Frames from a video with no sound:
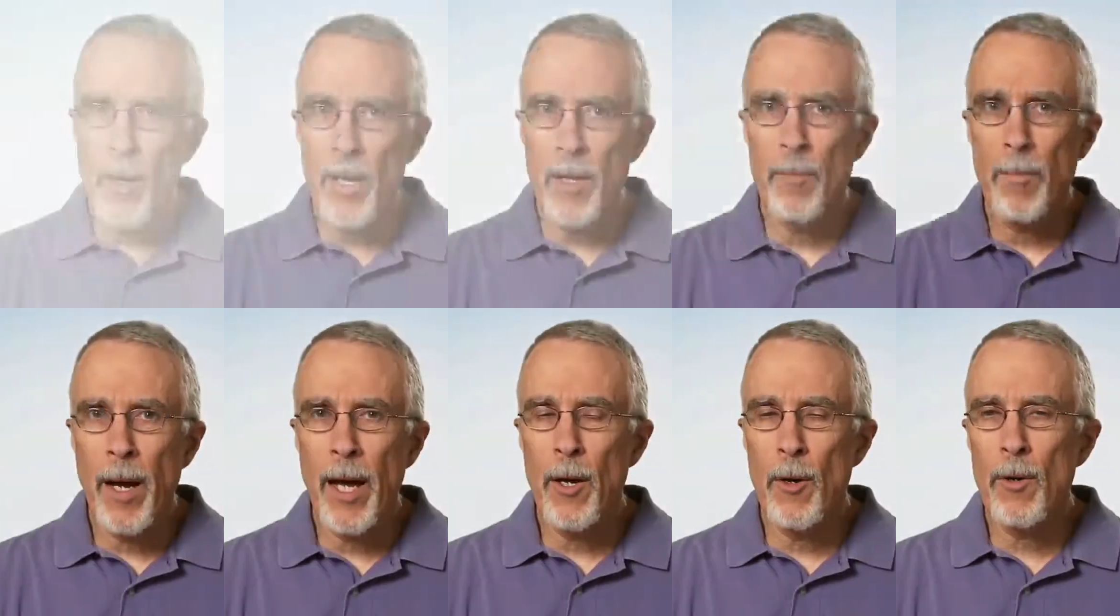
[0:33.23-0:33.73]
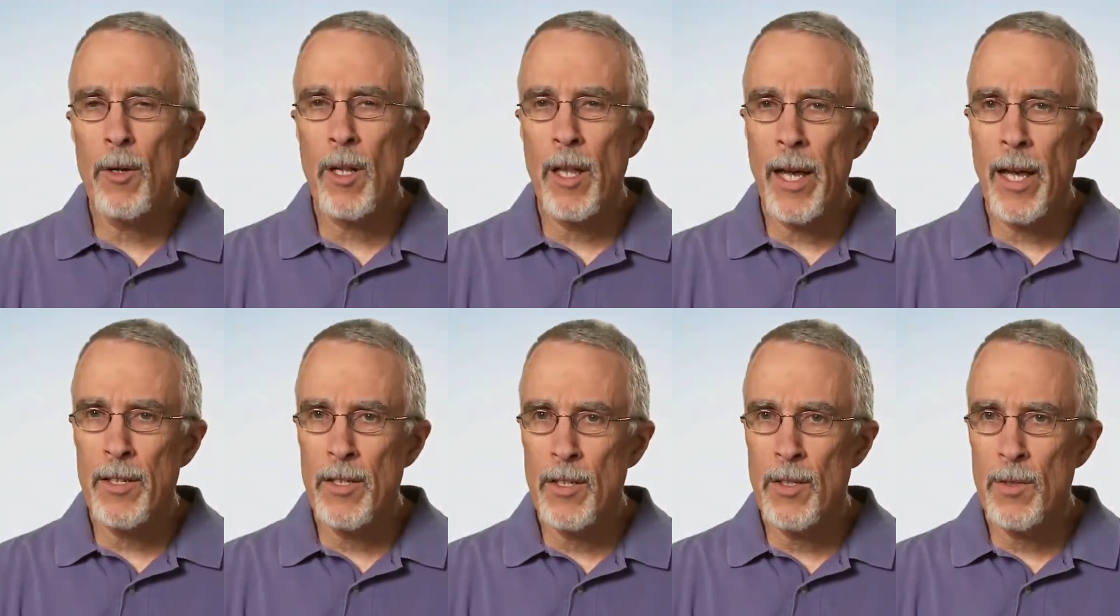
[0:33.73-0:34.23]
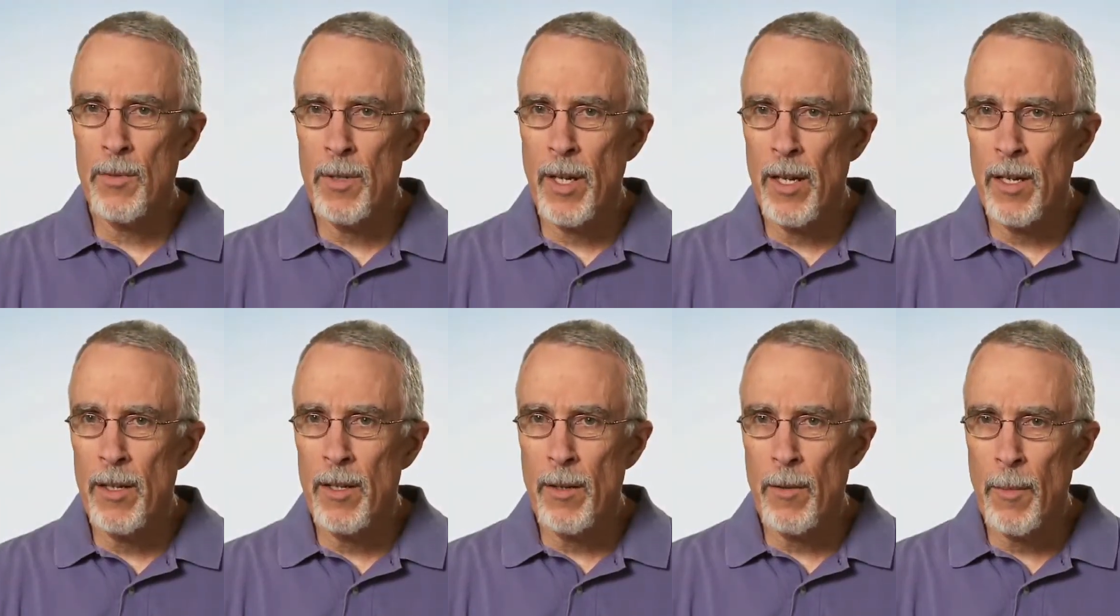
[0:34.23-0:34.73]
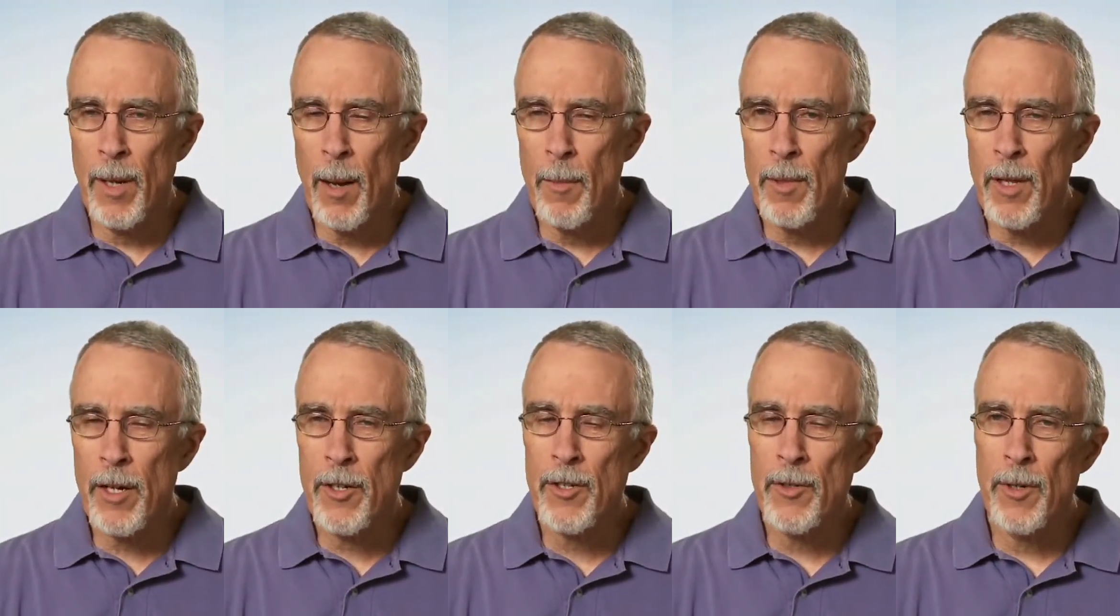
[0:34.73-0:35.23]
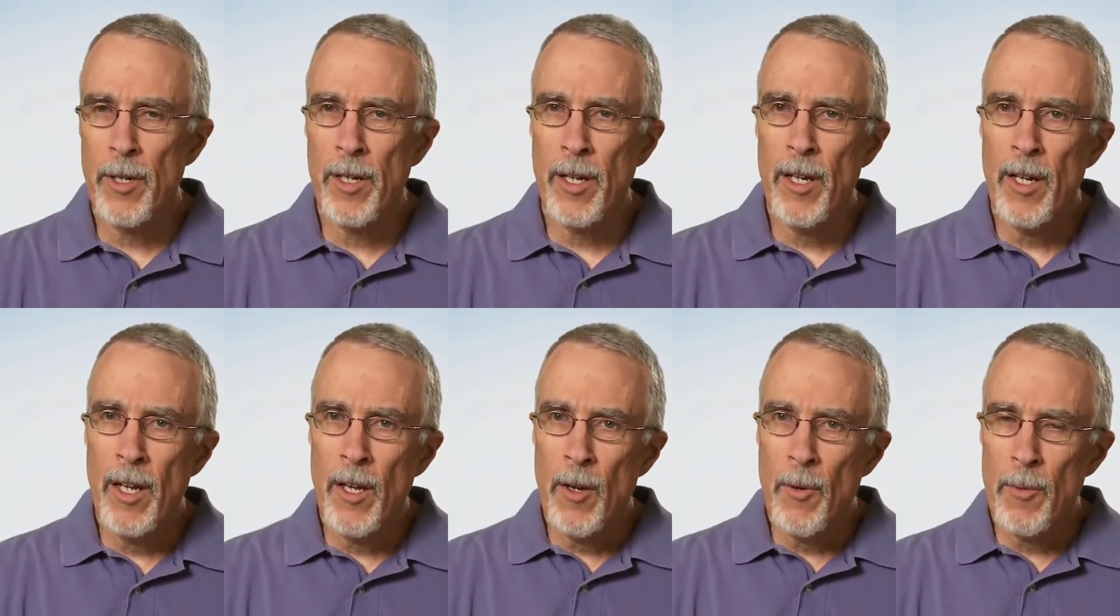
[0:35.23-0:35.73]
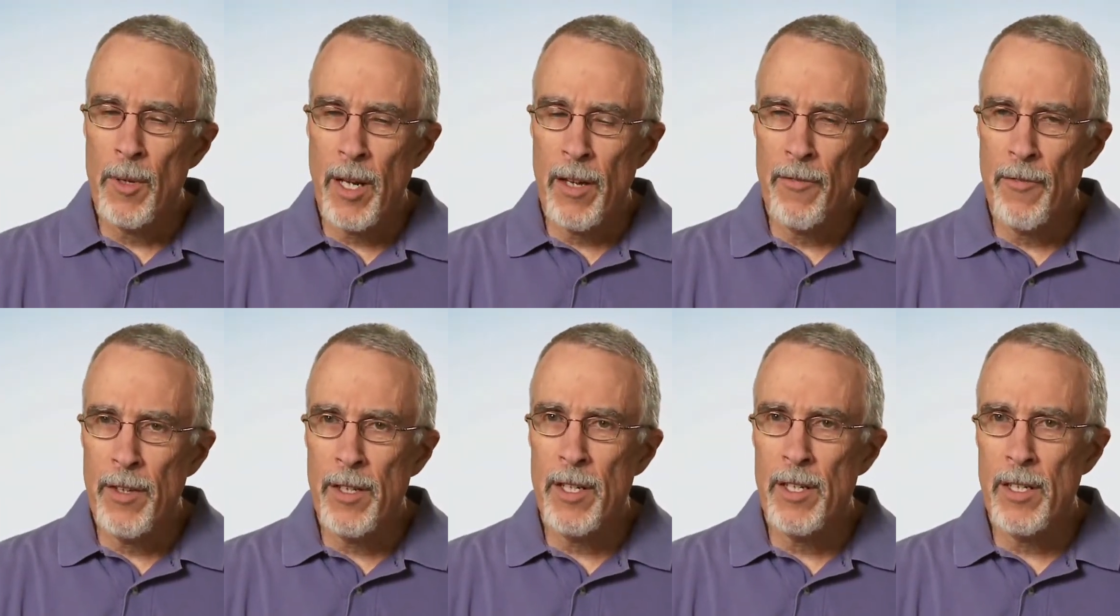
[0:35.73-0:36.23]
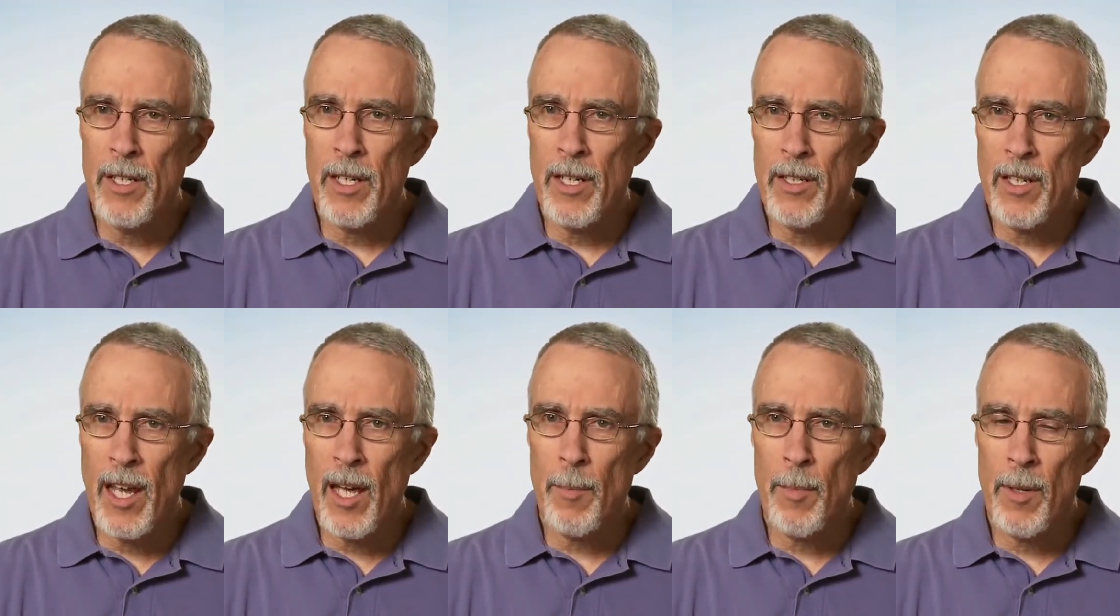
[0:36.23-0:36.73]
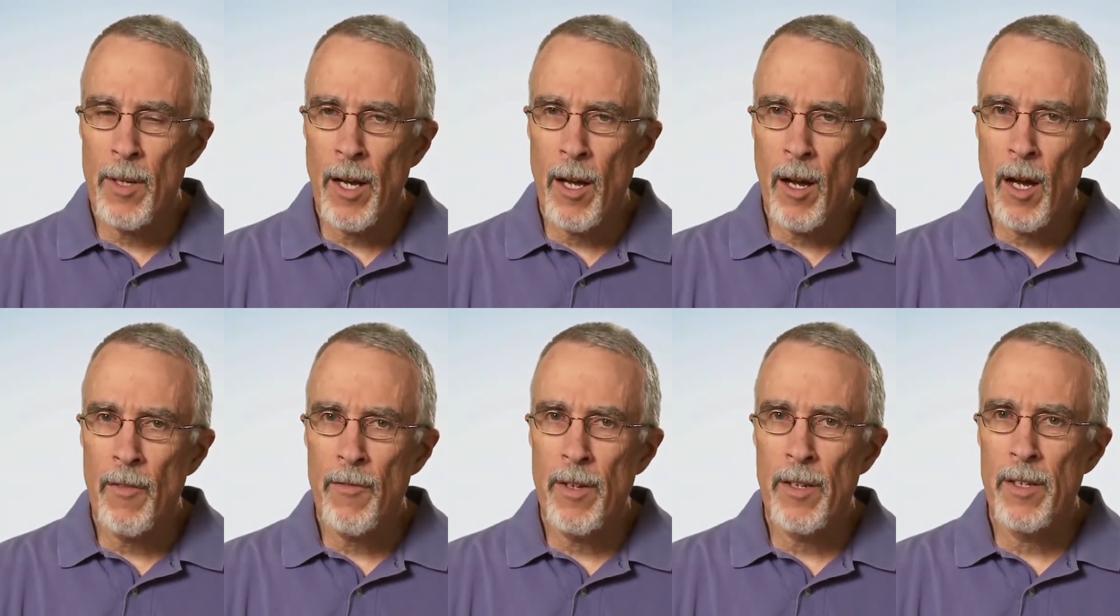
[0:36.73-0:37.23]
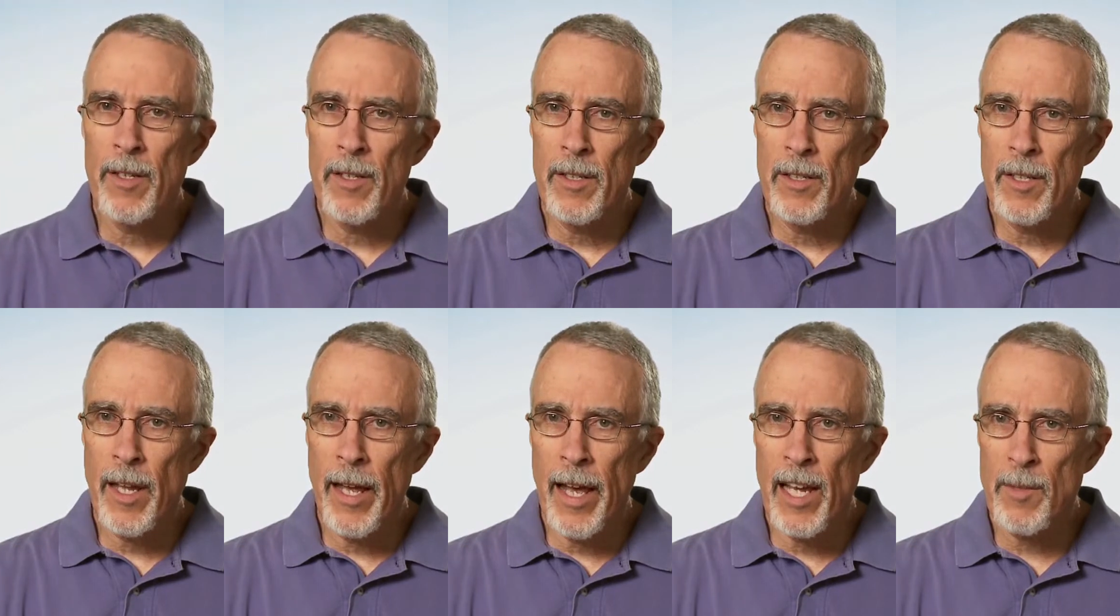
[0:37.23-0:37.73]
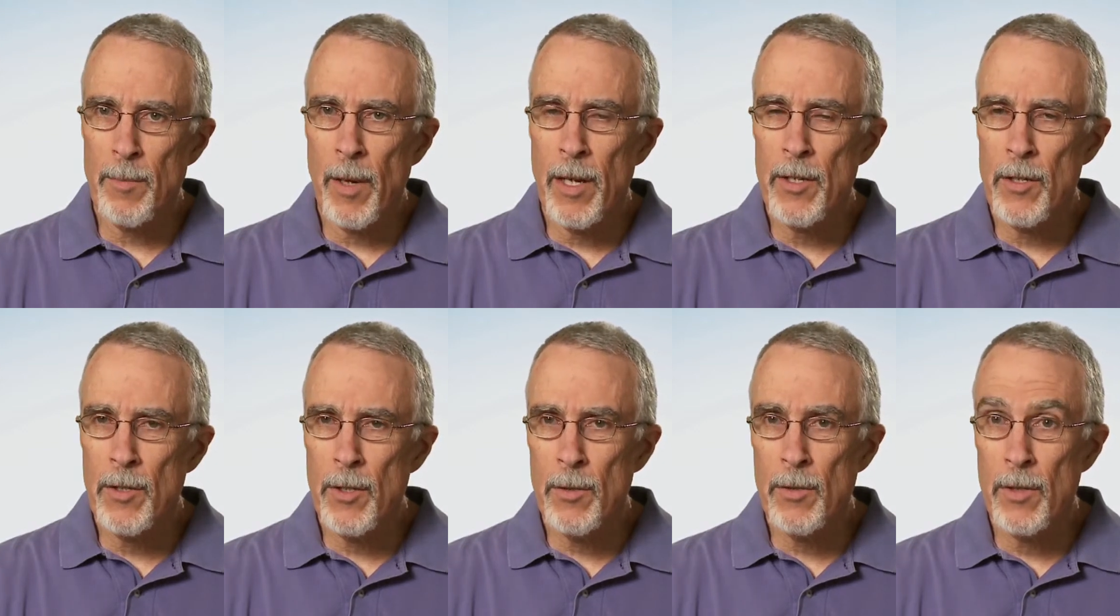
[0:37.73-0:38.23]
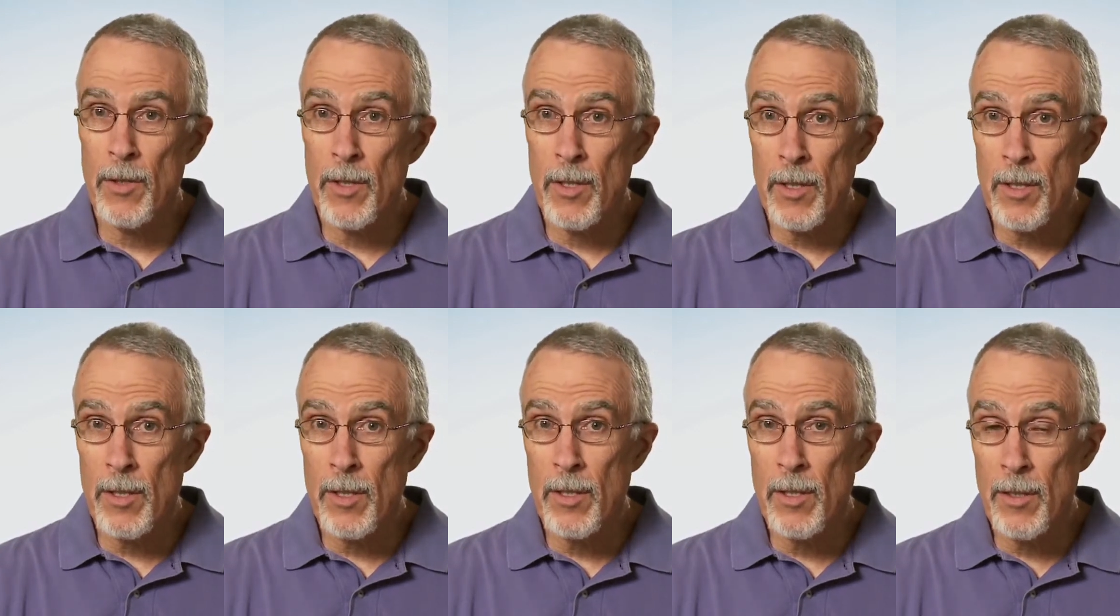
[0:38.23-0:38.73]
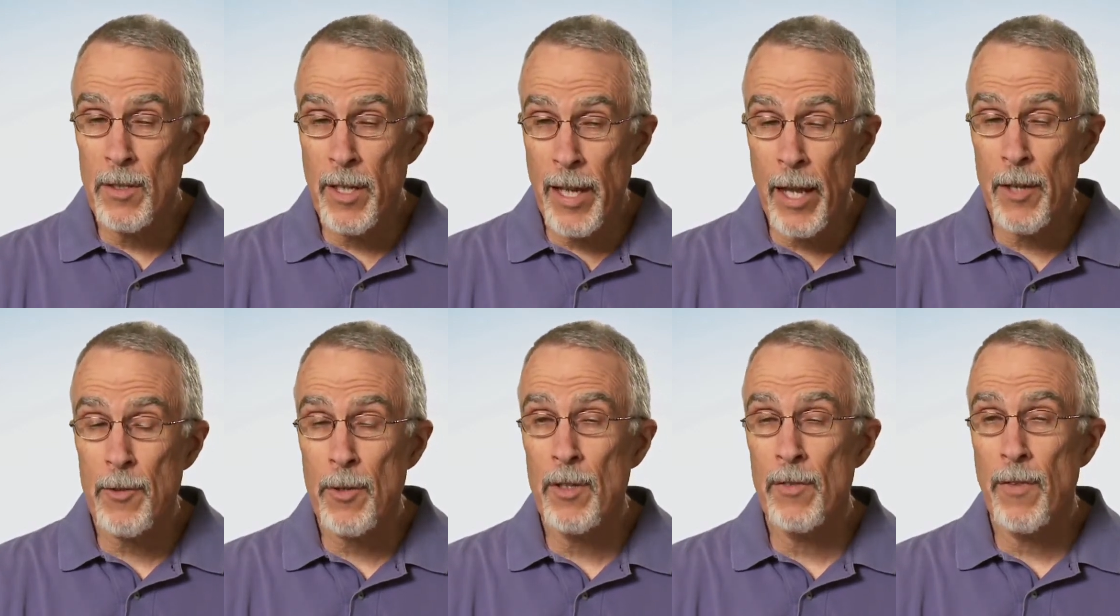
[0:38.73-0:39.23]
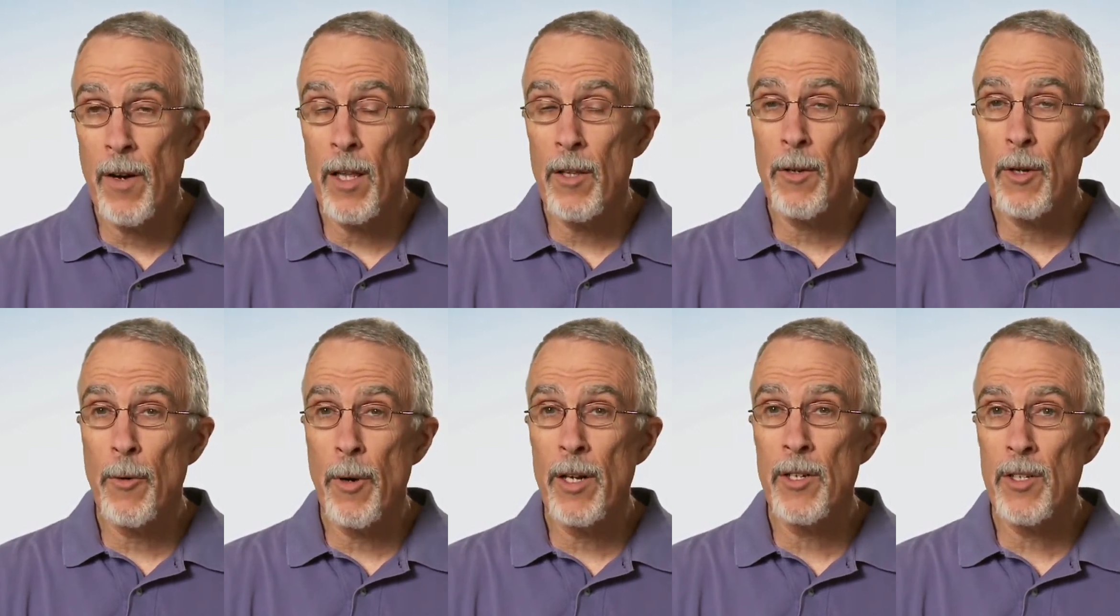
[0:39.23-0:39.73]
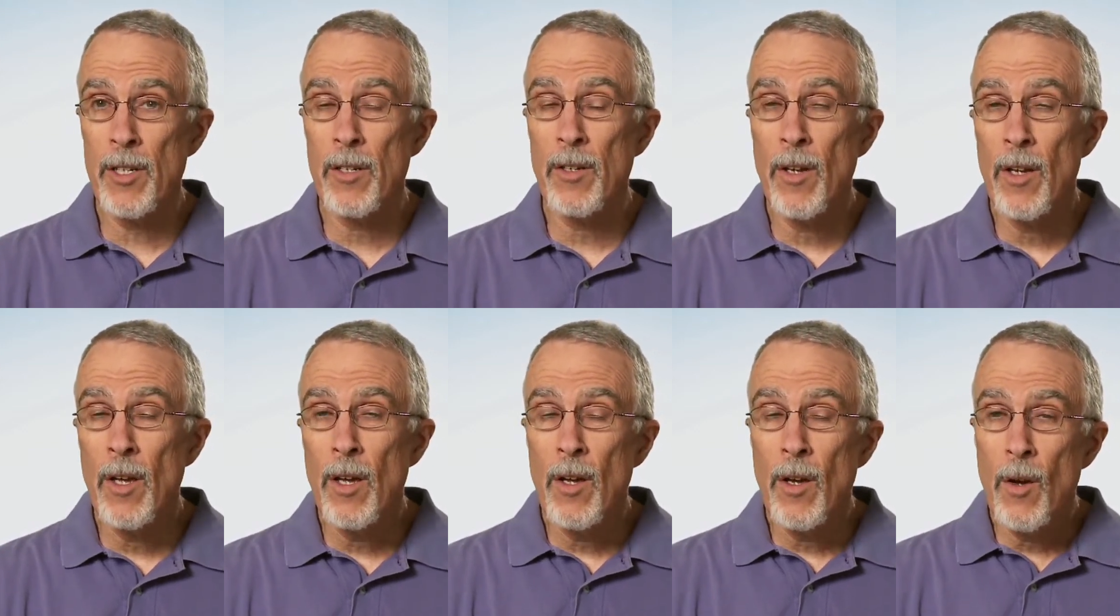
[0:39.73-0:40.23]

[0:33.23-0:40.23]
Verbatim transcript: In my own classes, when, I, am lecturing, when I finish an example, I often ask my students to answer the following question.